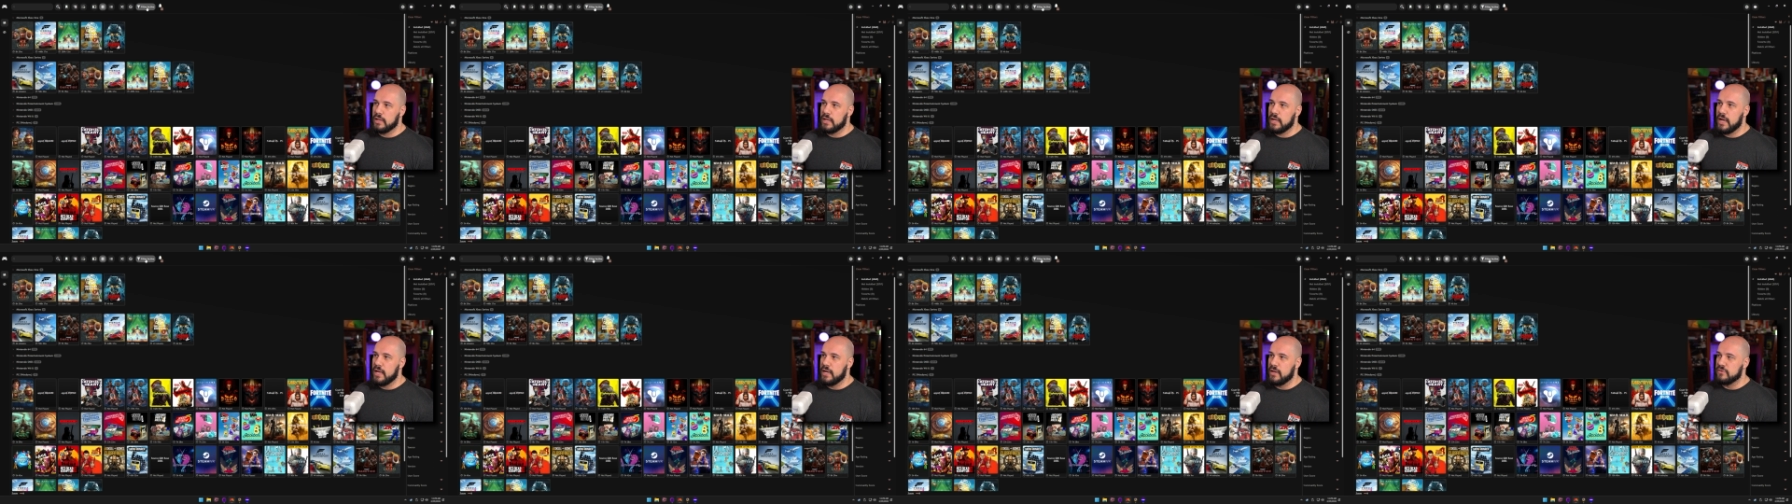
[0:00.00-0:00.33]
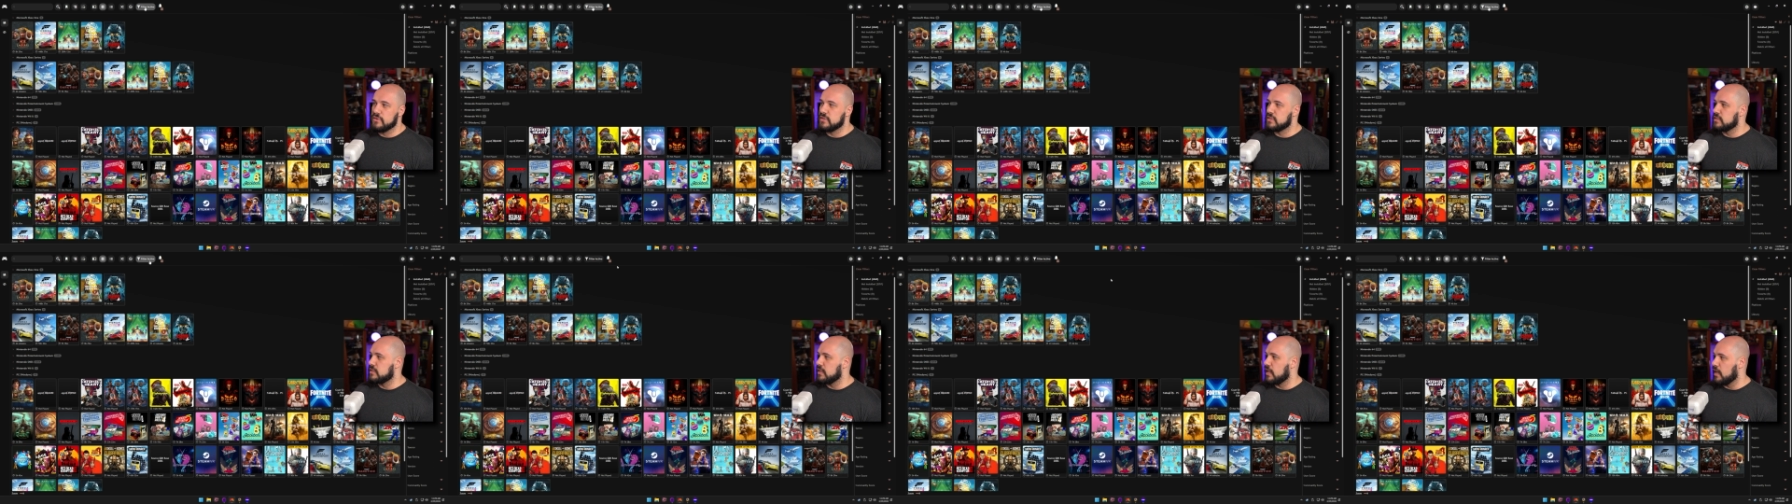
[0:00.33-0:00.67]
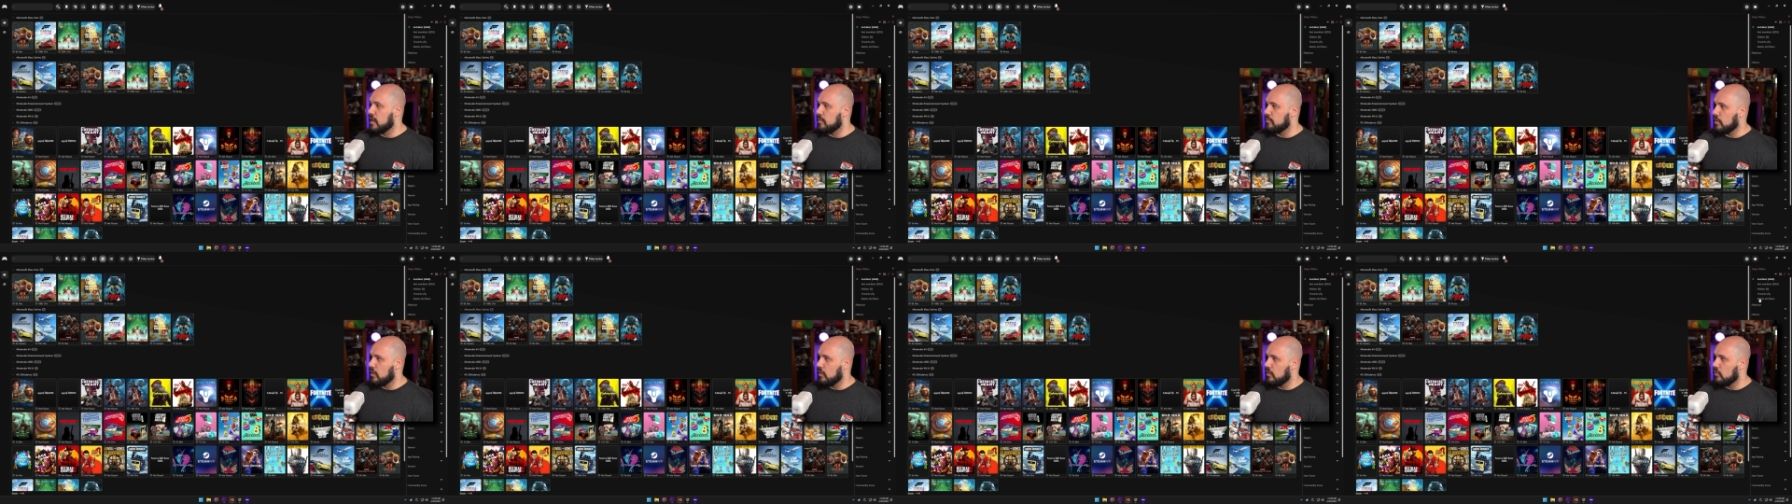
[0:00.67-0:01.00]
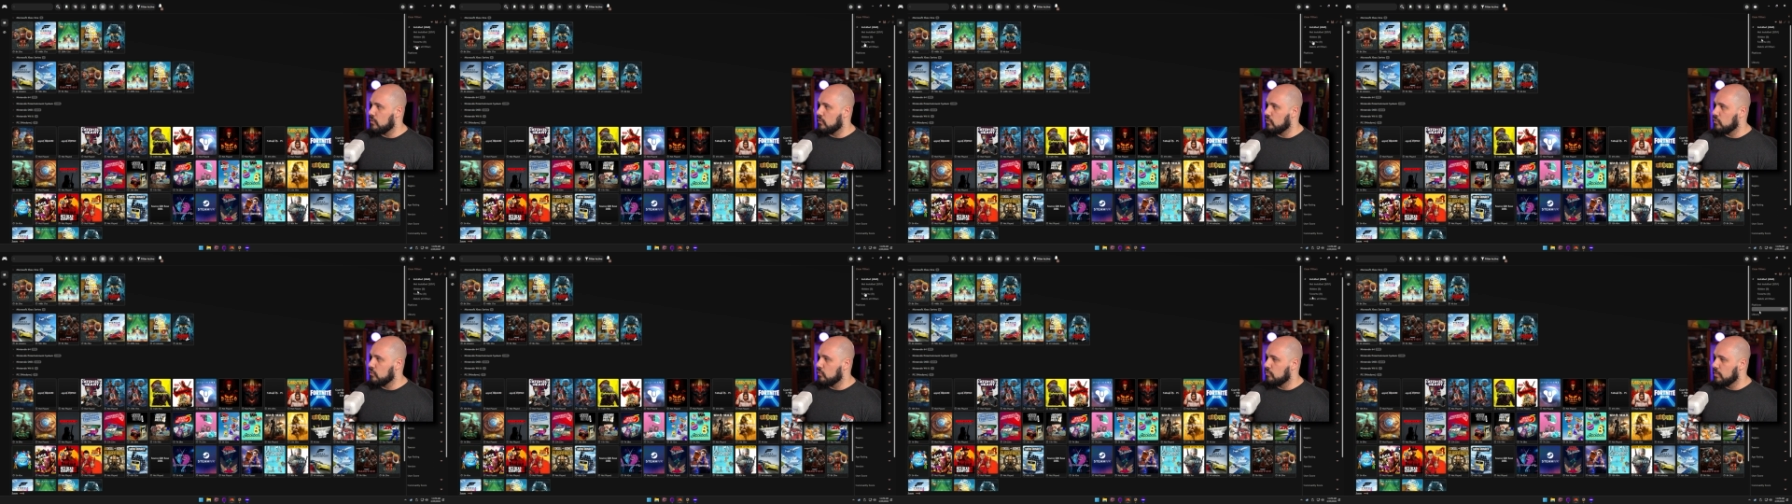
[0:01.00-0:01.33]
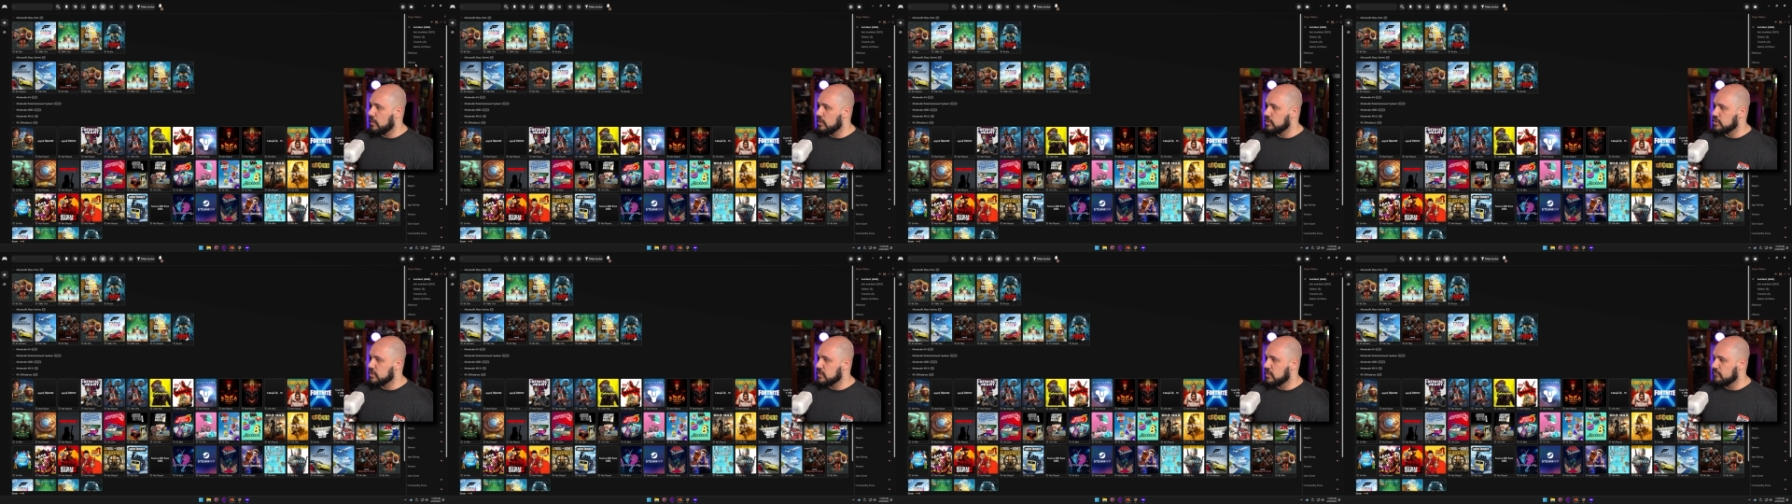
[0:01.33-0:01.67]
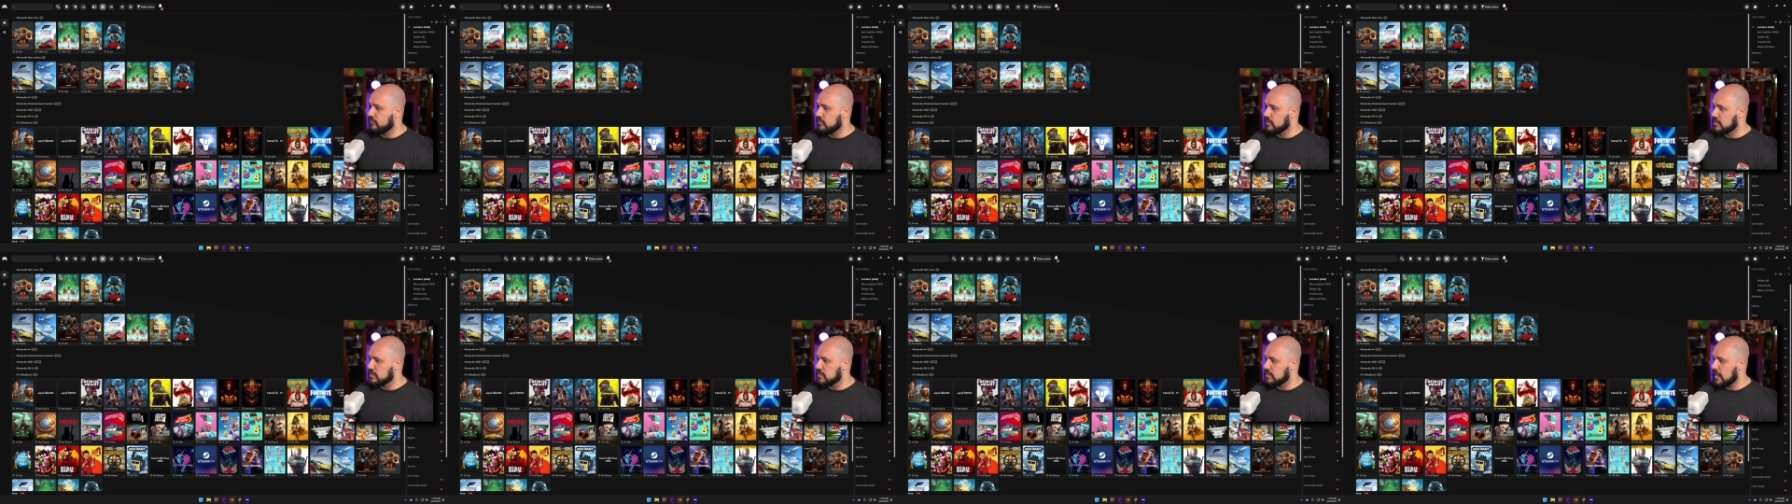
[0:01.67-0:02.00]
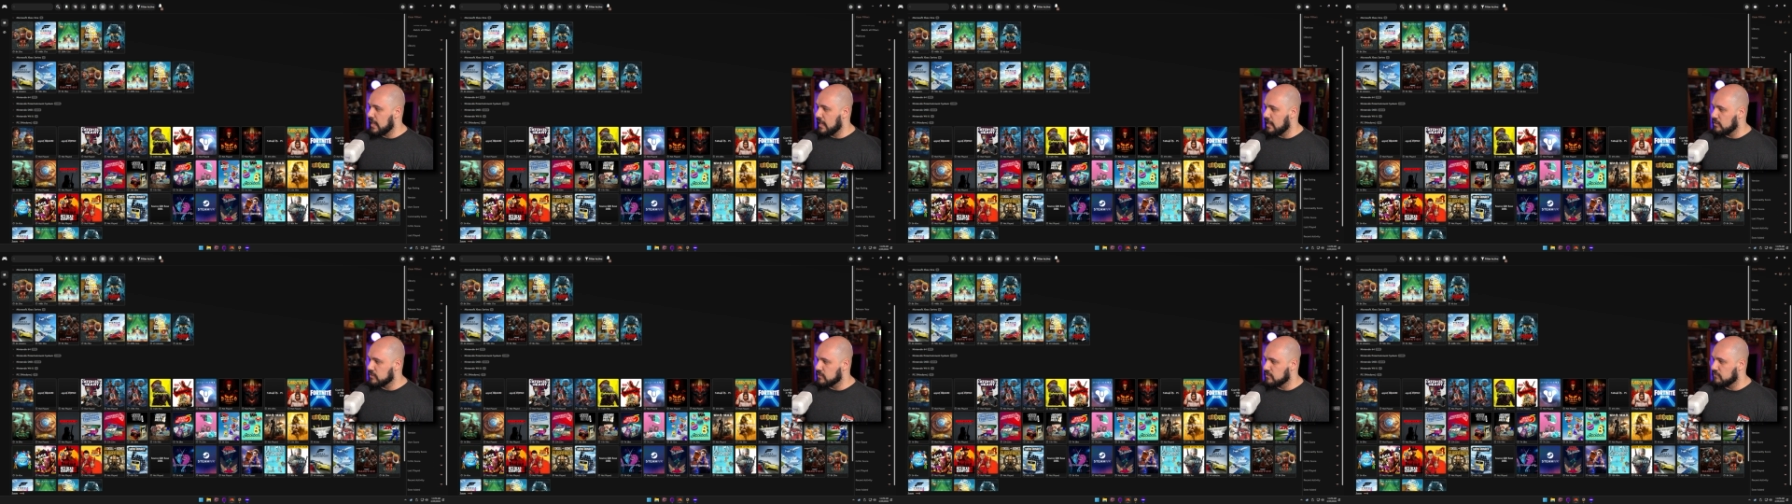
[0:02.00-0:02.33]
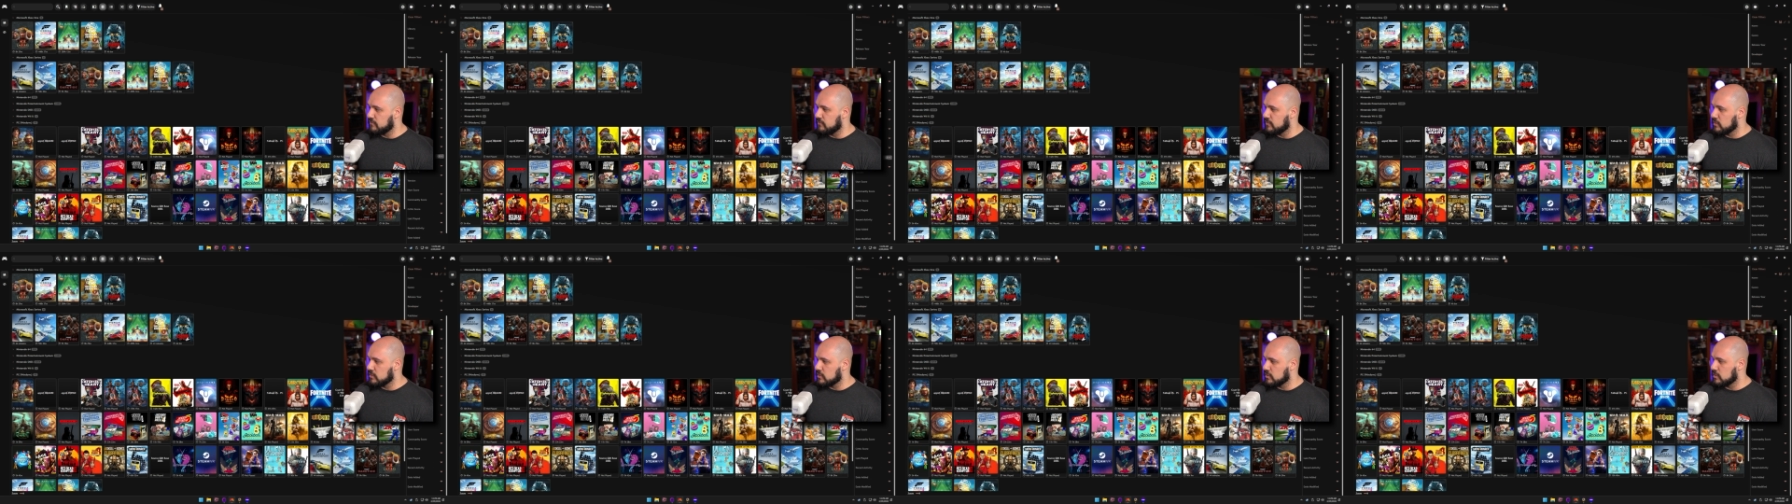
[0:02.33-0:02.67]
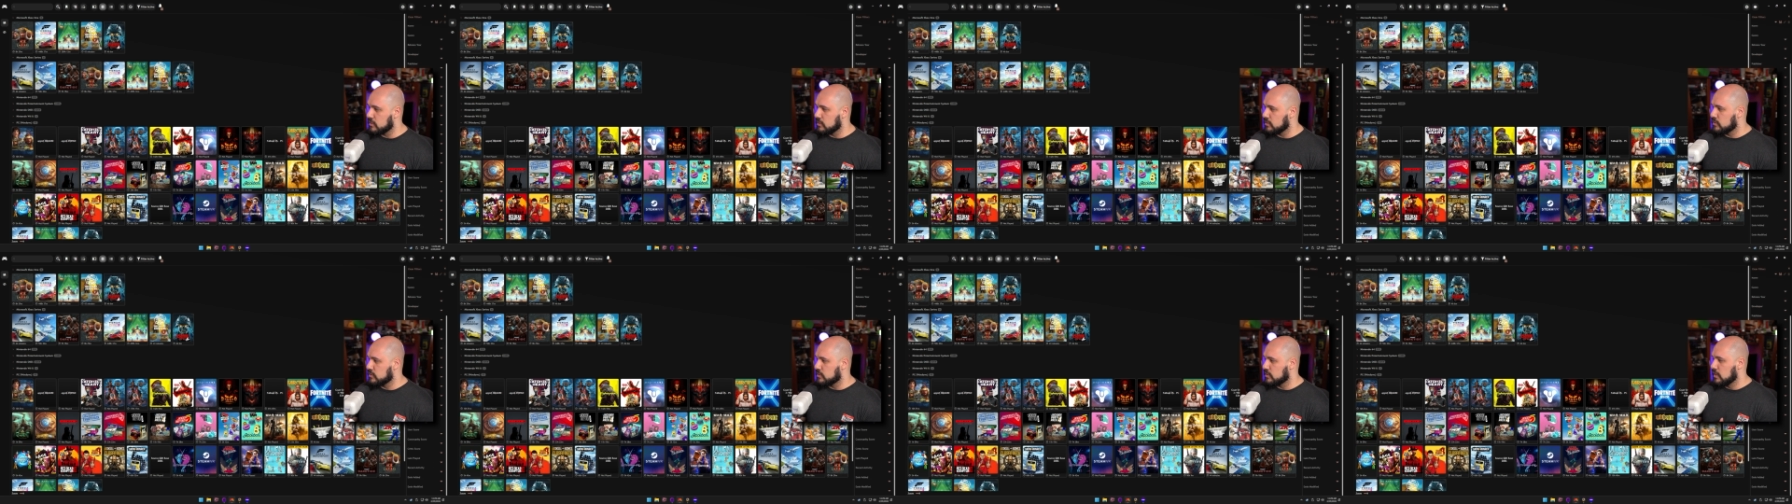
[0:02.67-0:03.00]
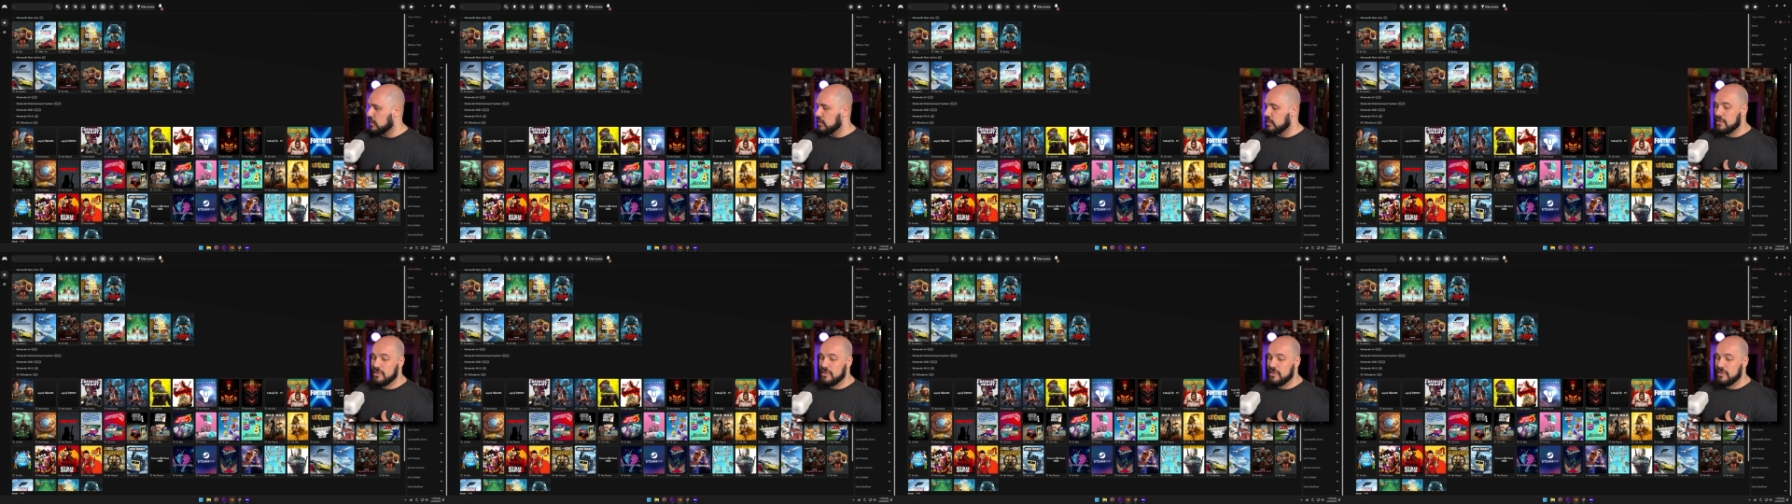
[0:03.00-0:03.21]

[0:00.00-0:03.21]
kind of set up a whole bunch of different styles of filters.